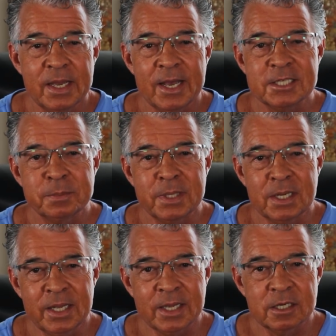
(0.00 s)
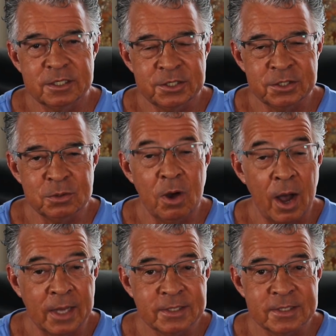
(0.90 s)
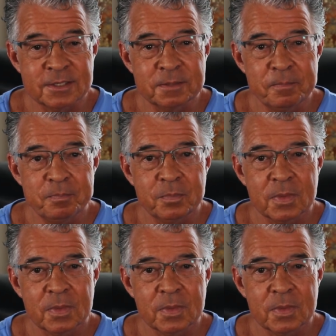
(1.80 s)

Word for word: has been linked to autism,